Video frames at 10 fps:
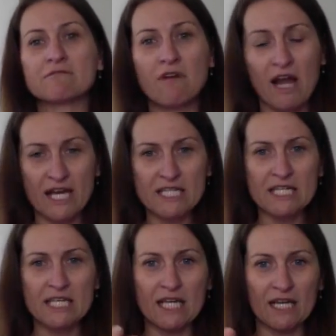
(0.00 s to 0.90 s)

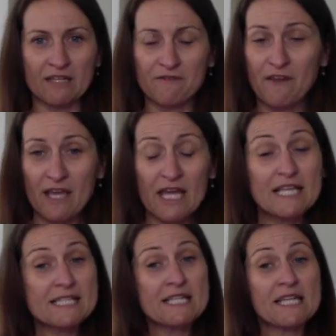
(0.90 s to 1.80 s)
writing, kind of
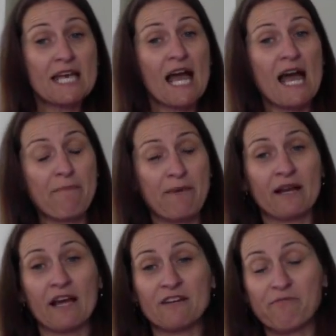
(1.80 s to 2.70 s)
sitting up and
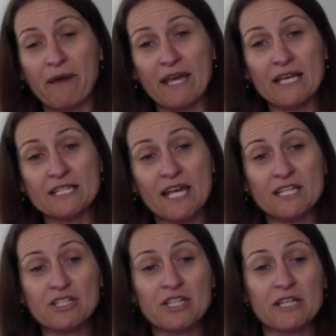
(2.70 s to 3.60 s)
kind of paying
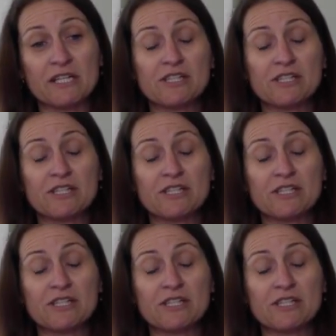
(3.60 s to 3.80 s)
attention.